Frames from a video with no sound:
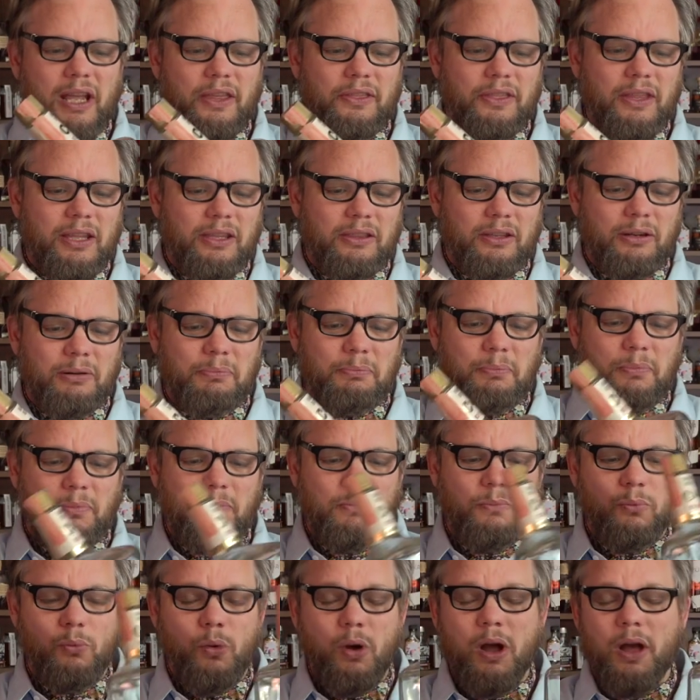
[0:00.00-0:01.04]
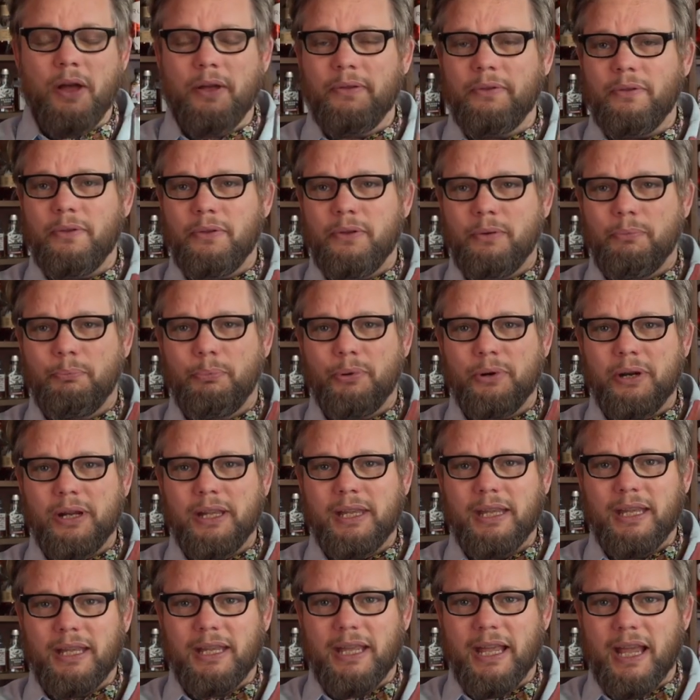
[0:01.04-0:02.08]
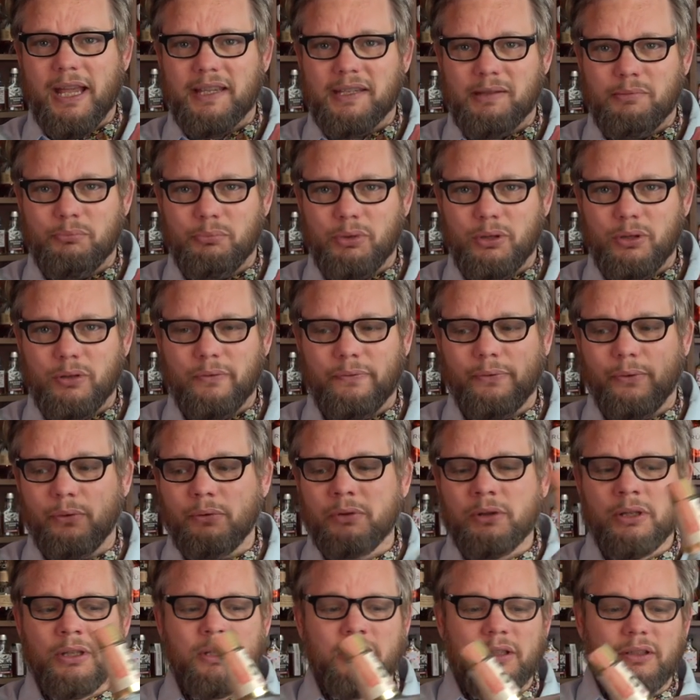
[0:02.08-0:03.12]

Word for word: I think they're one, they're pretty kick-ass and beautiful.